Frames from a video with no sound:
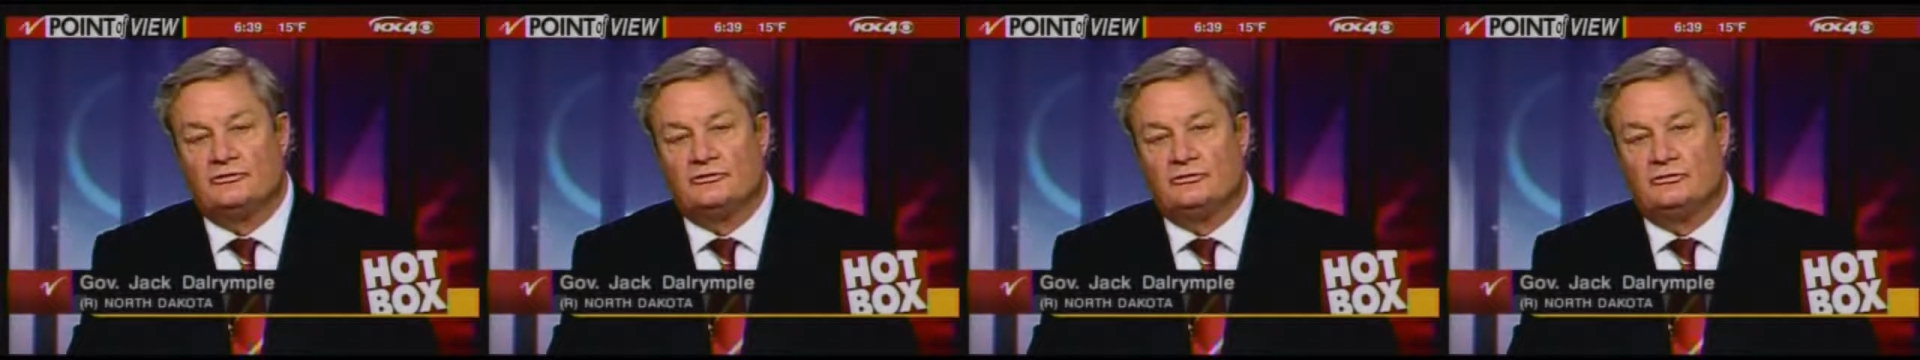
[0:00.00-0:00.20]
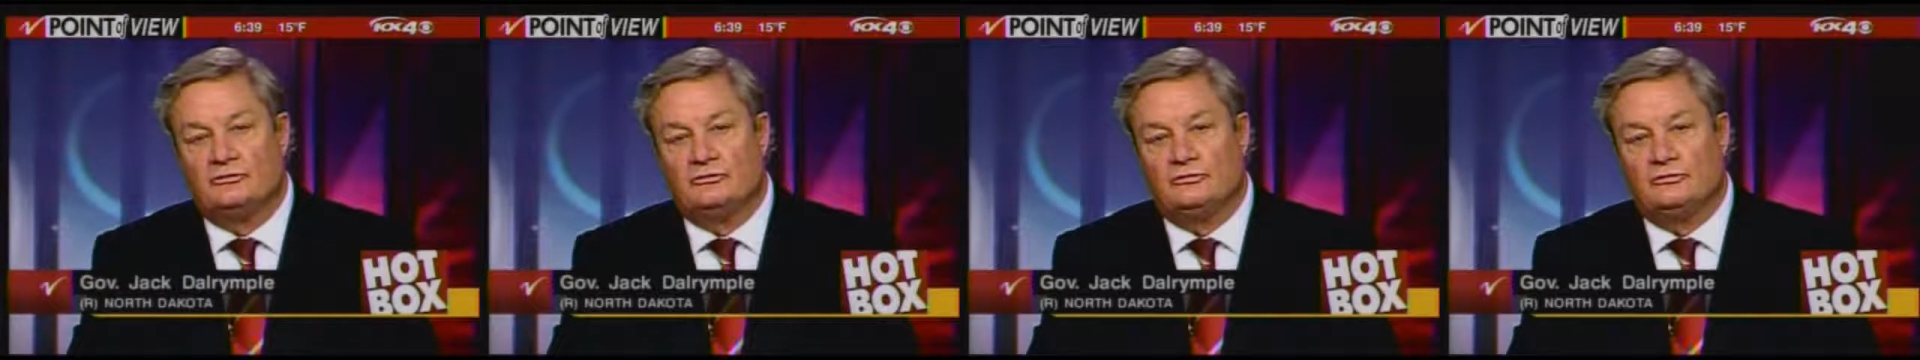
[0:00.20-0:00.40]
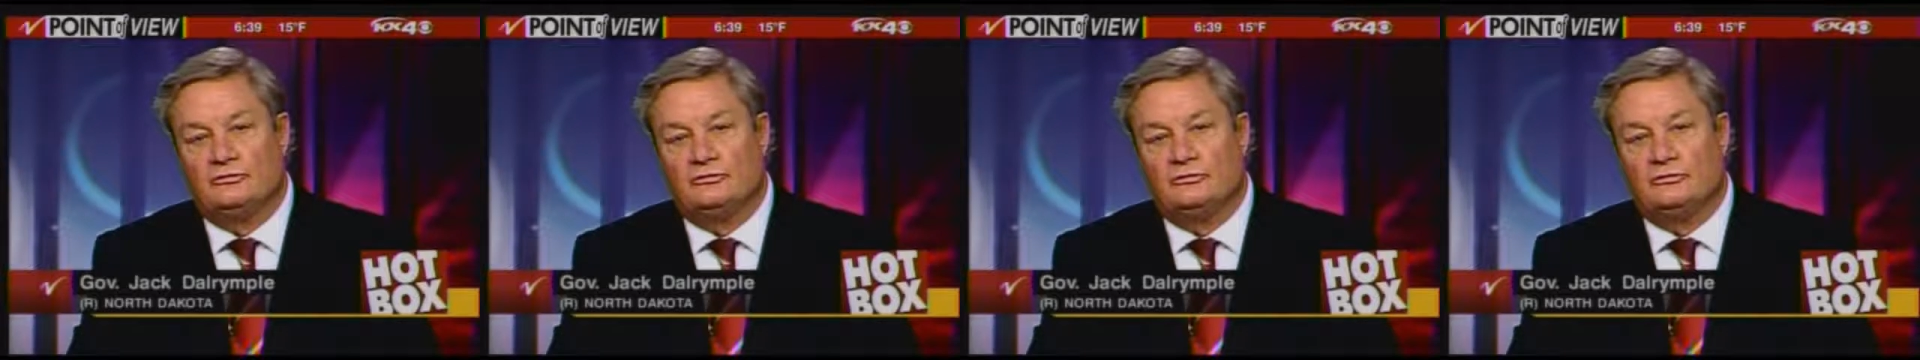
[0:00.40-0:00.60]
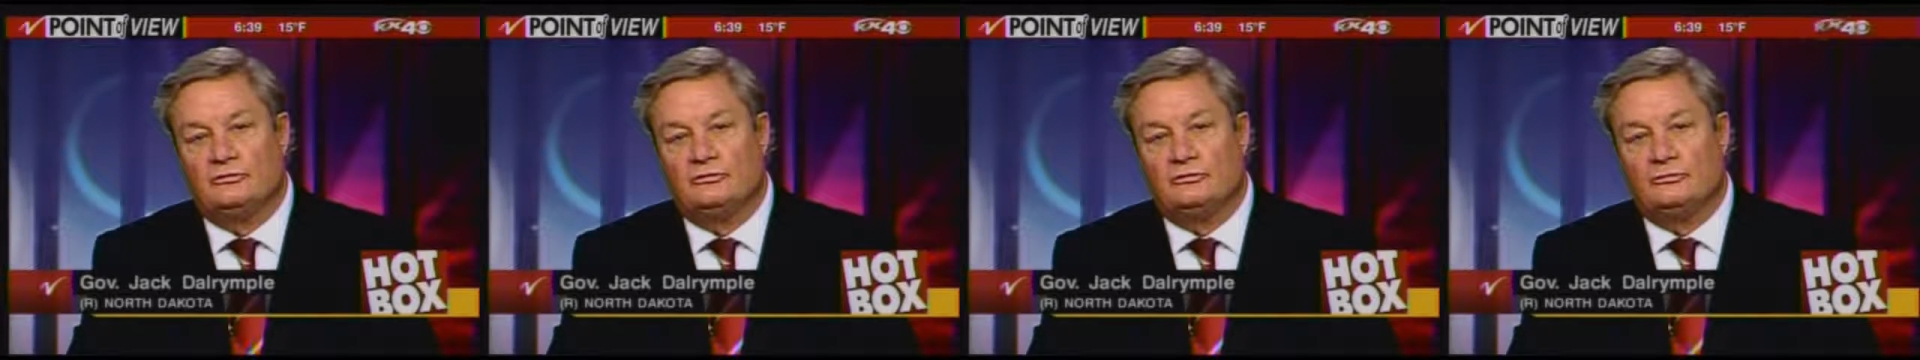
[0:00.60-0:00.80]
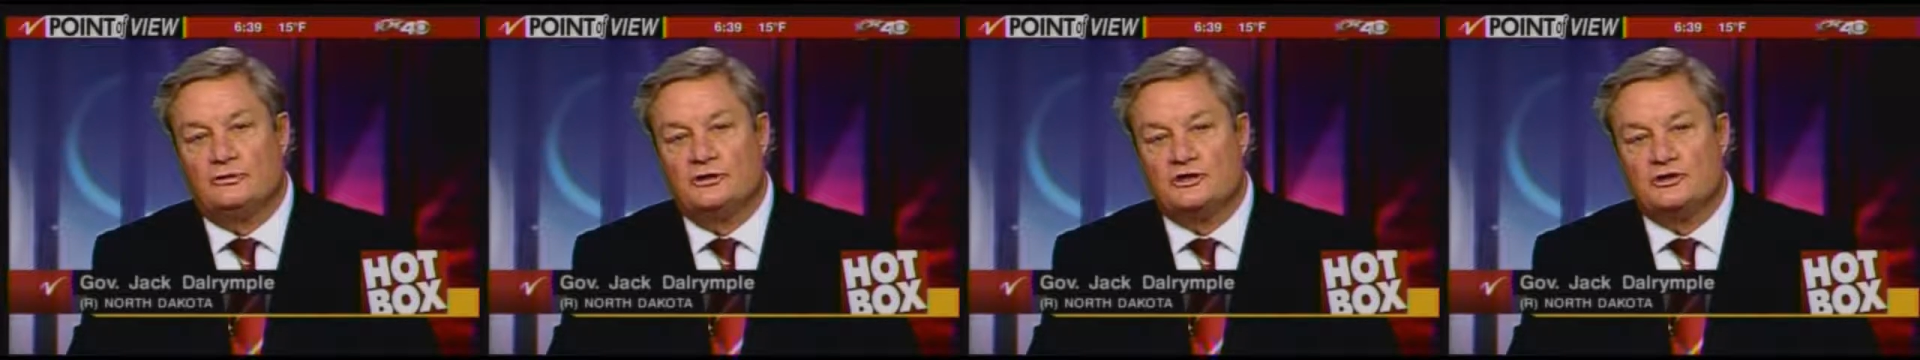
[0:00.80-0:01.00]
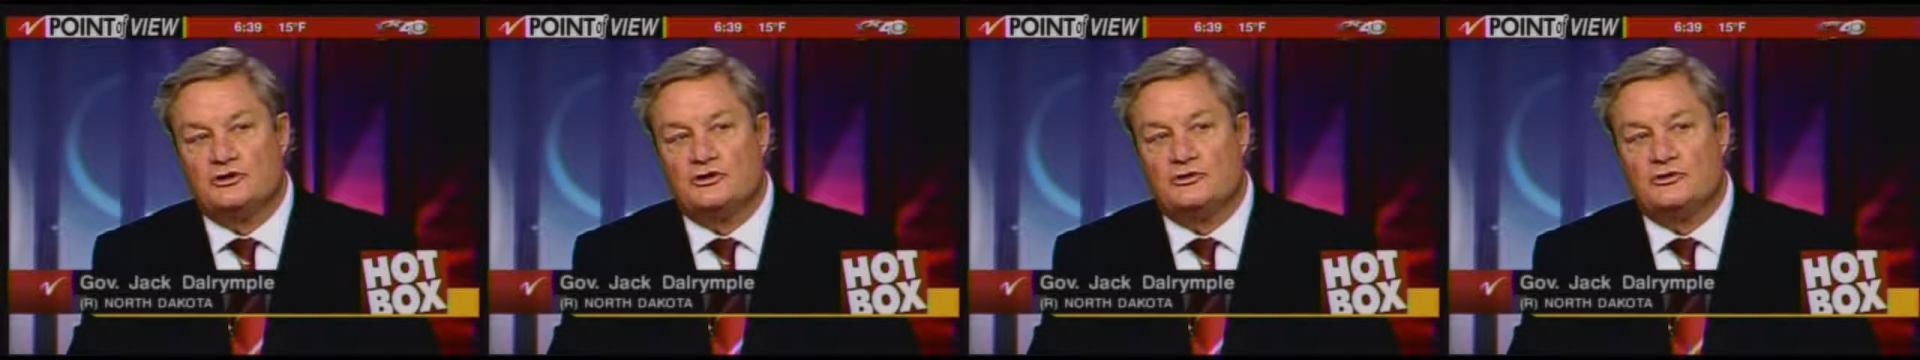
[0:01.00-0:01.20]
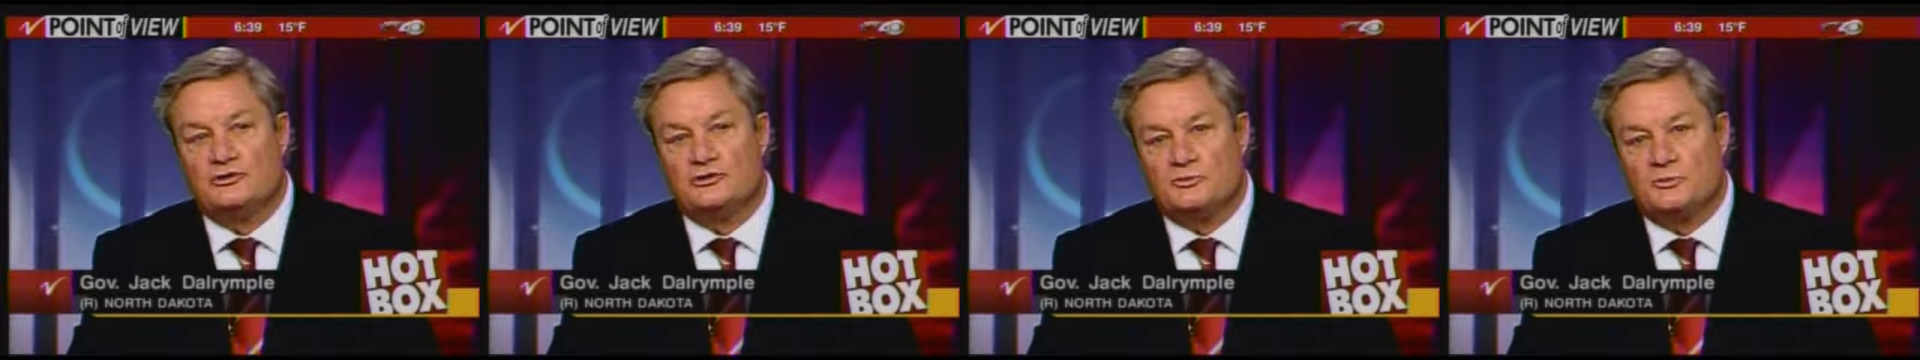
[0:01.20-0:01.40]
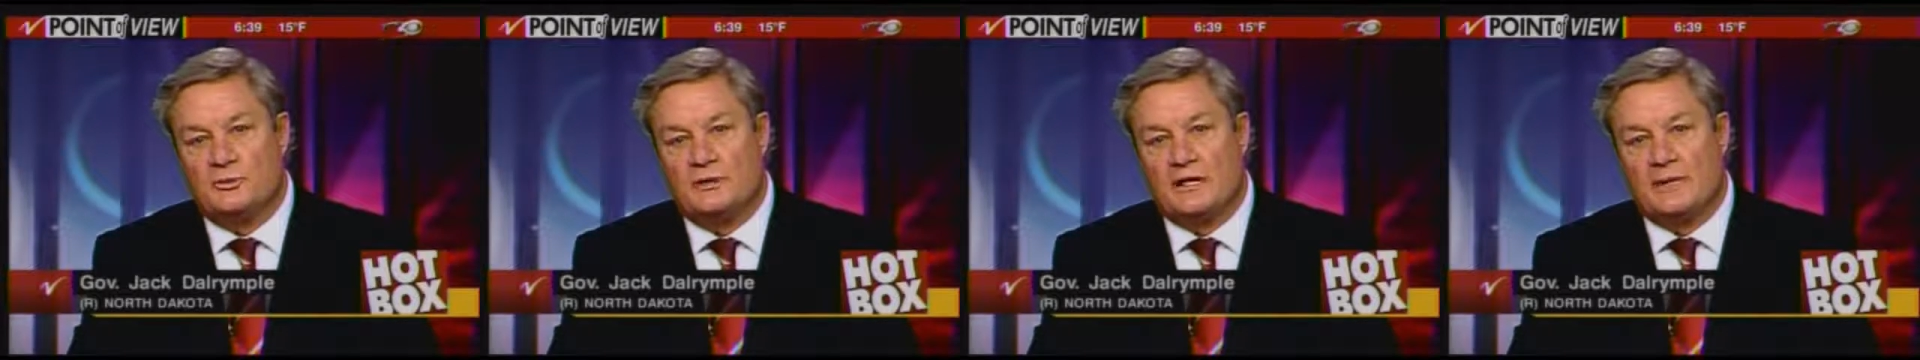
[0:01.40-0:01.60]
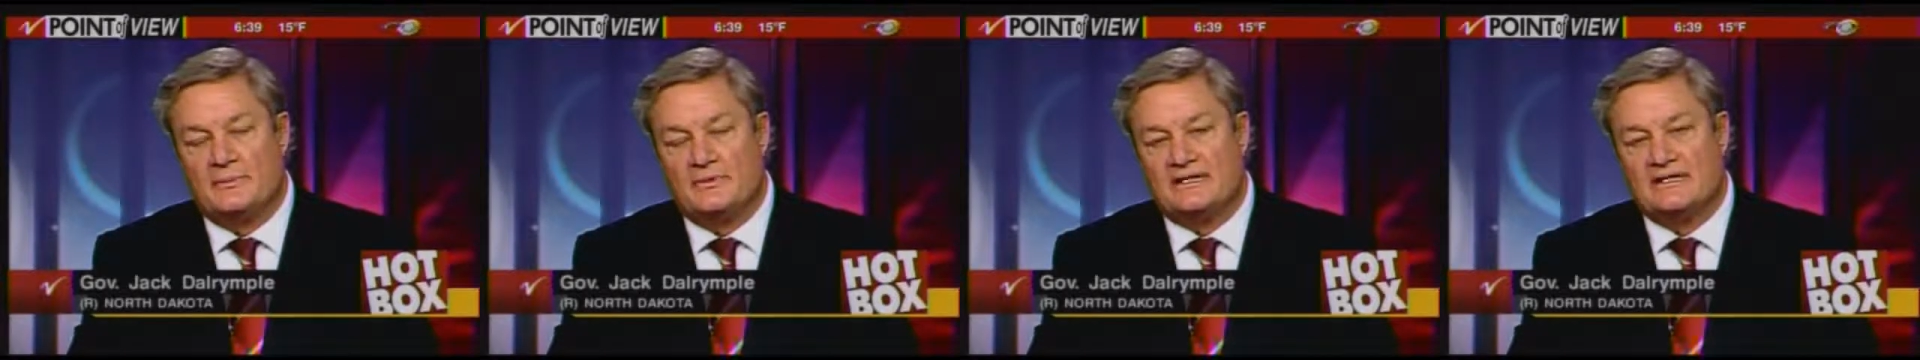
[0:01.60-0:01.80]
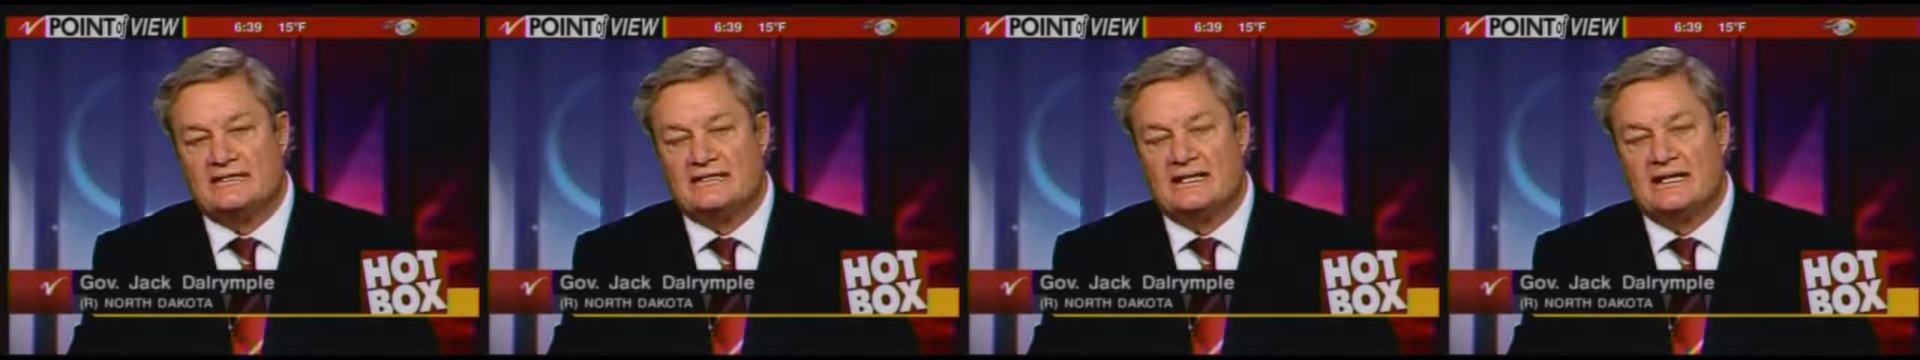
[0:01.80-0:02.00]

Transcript: to reduce property